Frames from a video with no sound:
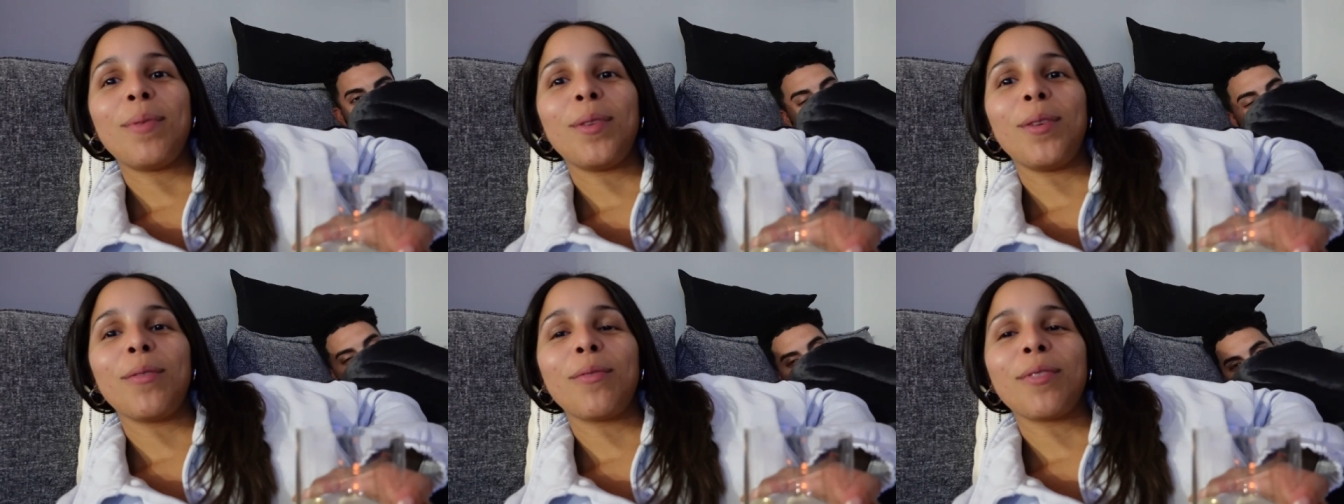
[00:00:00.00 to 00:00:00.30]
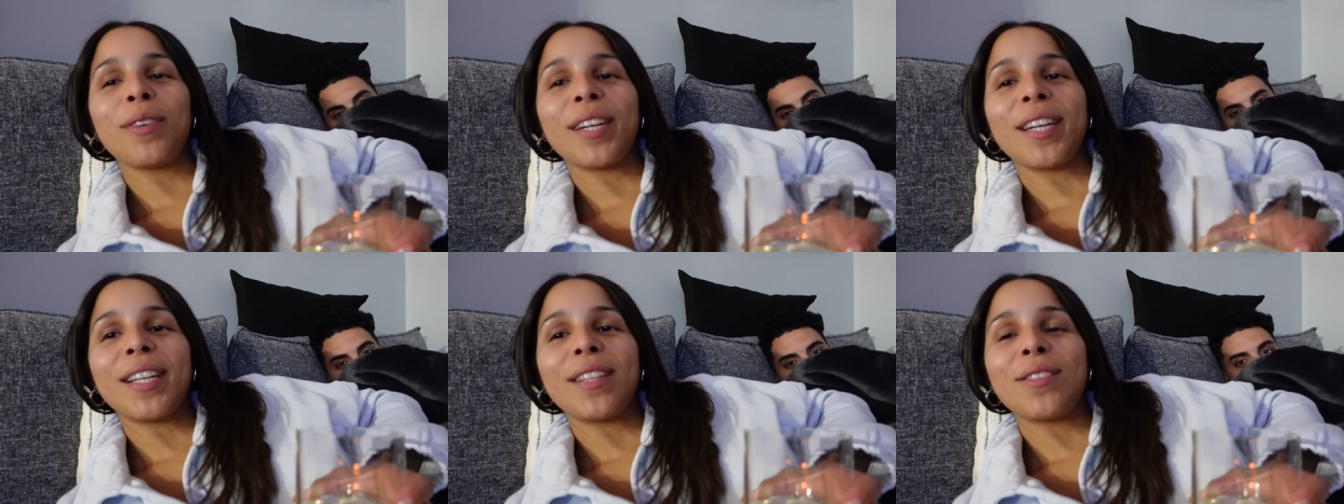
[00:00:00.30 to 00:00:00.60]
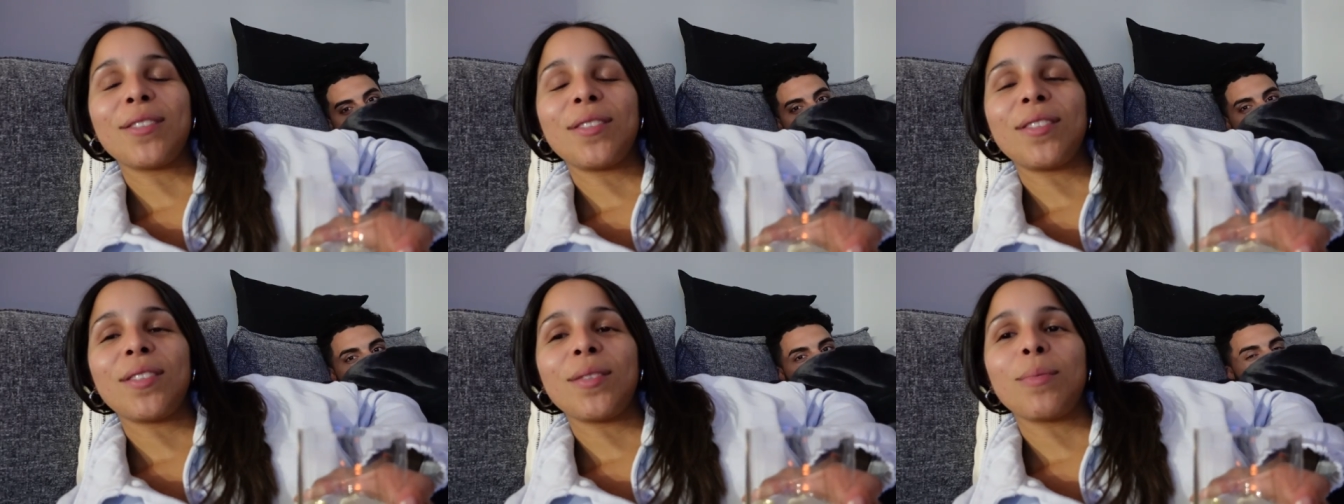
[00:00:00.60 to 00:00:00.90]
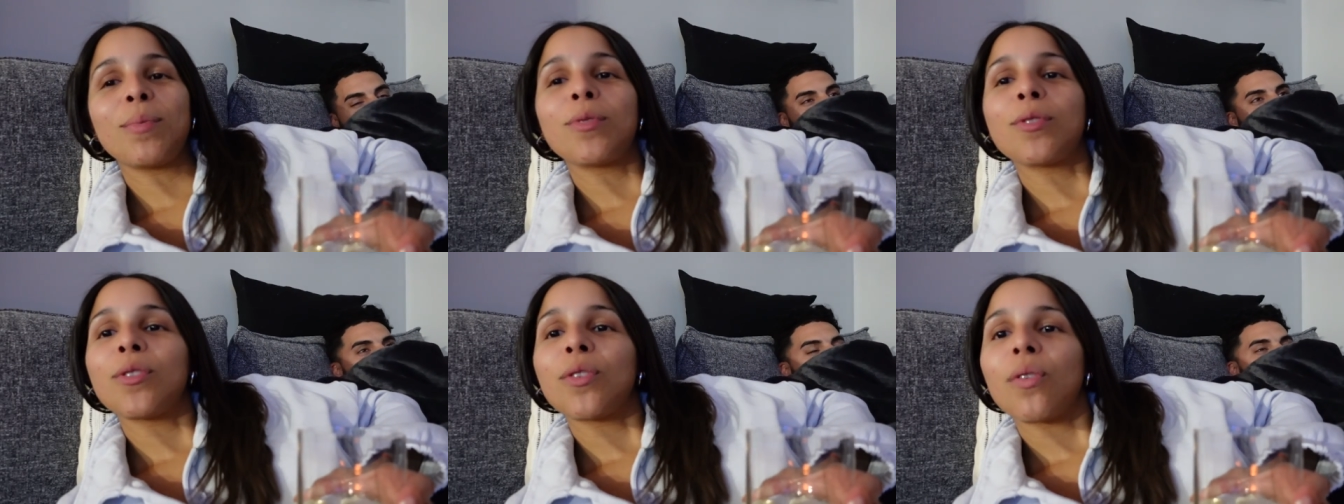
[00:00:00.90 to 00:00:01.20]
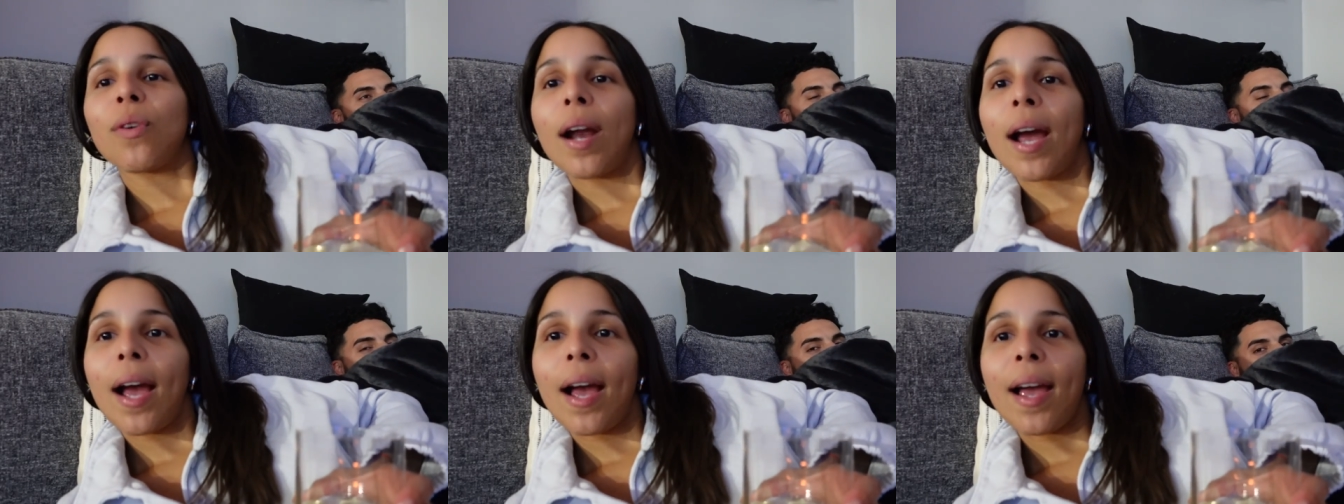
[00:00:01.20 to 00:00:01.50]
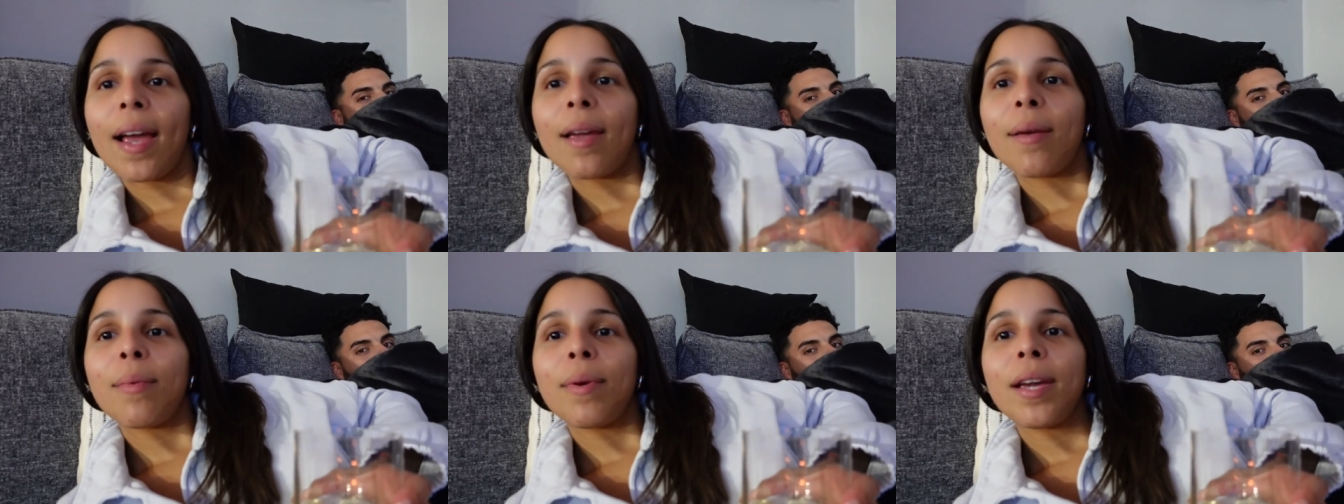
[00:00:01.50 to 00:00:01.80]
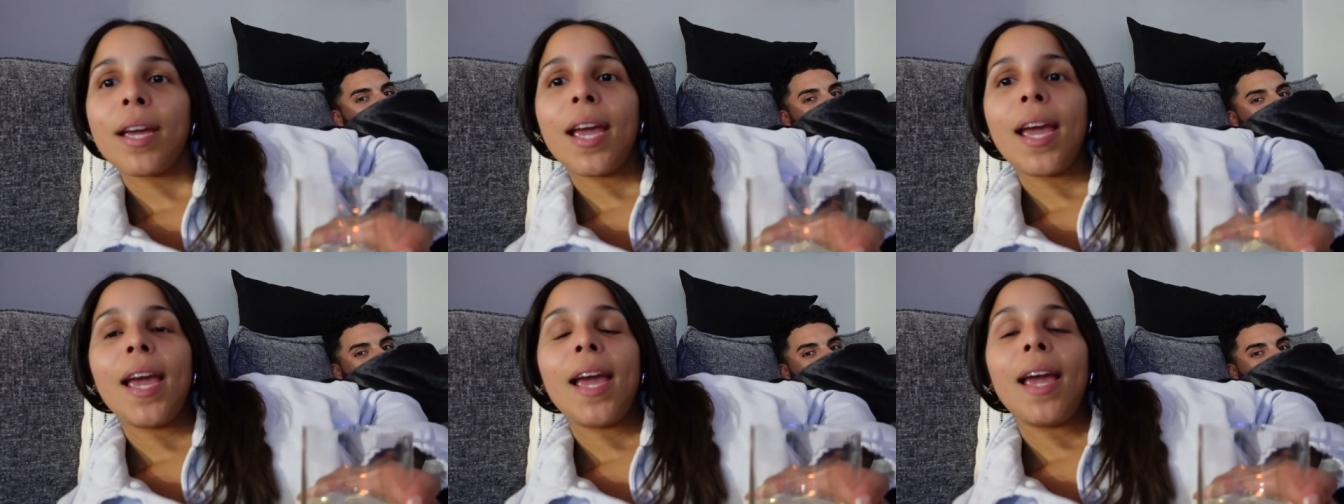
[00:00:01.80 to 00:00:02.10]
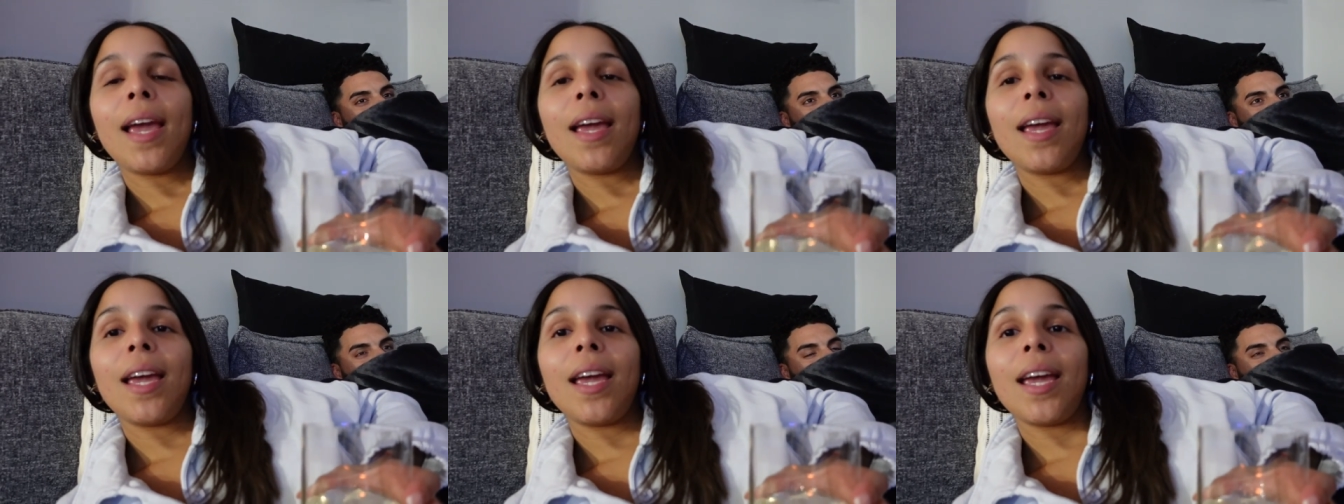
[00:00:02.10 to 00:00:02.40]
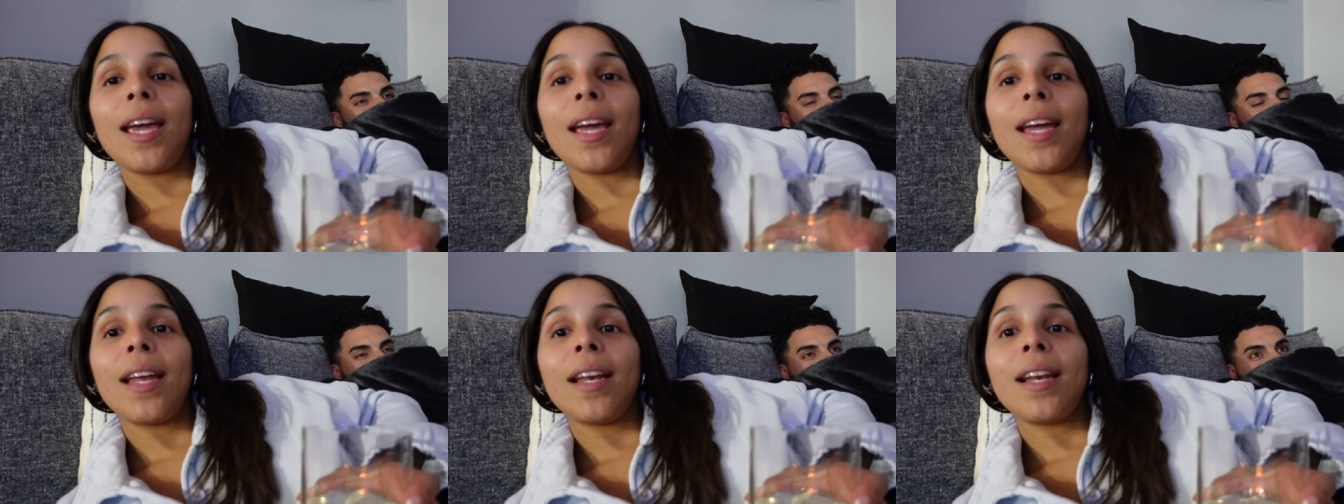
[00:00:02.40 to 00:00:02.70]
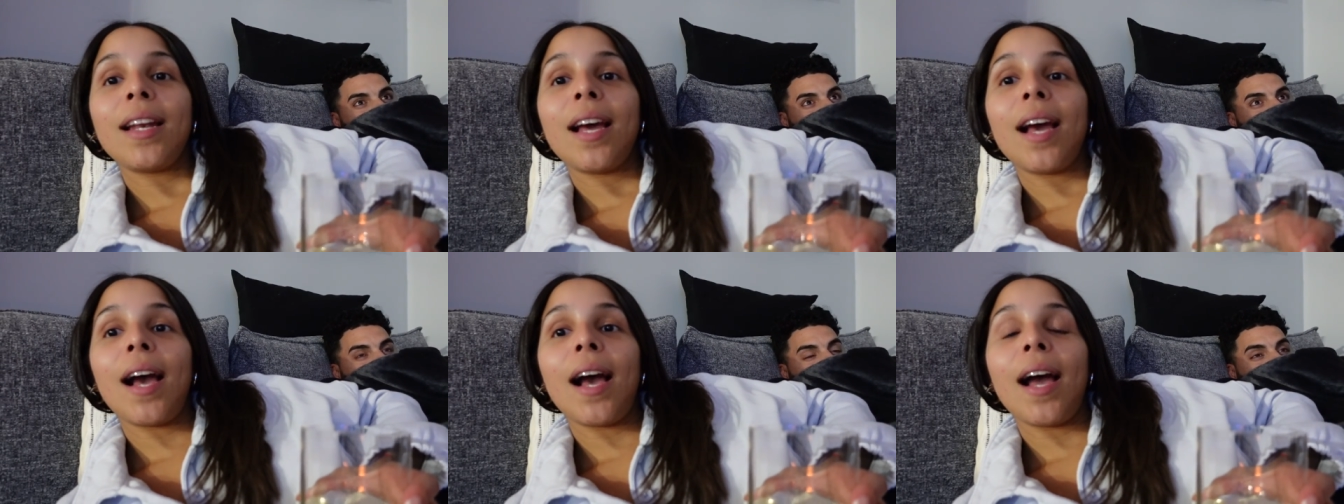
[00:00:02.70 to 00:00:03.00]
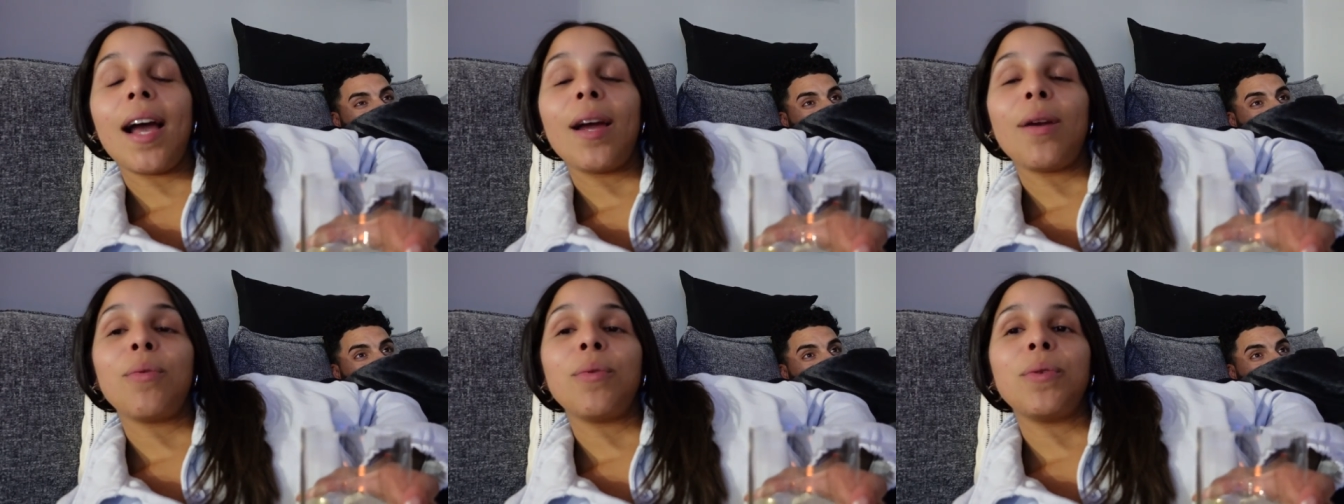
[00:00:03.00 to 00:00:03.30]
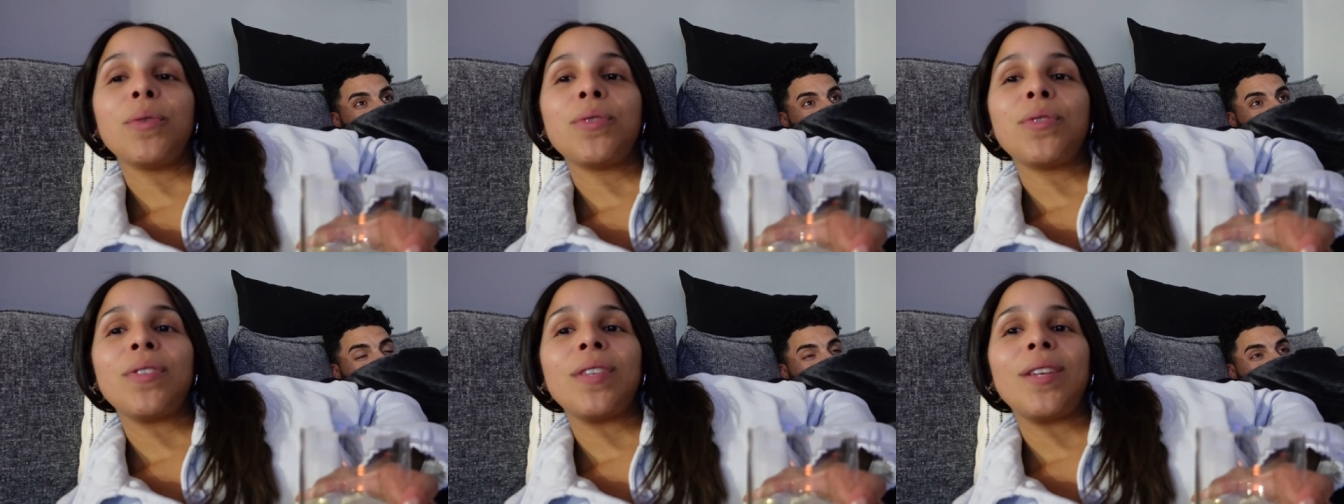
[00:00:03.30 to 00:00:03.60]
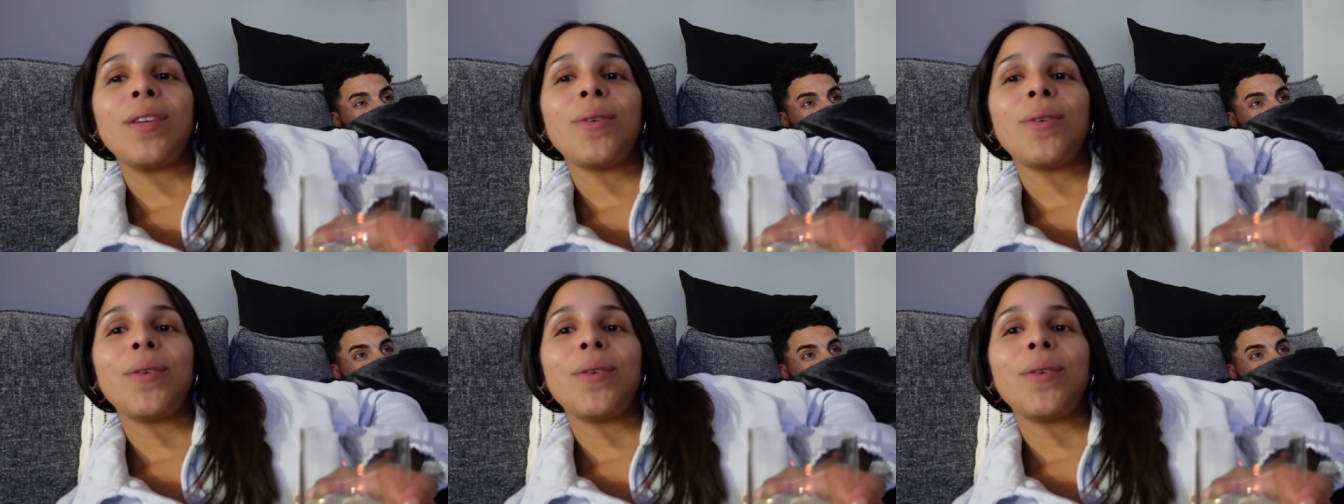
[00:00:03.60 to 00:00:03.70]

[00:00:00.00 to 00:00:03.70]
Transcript: Don't forget to subscribe. And I will see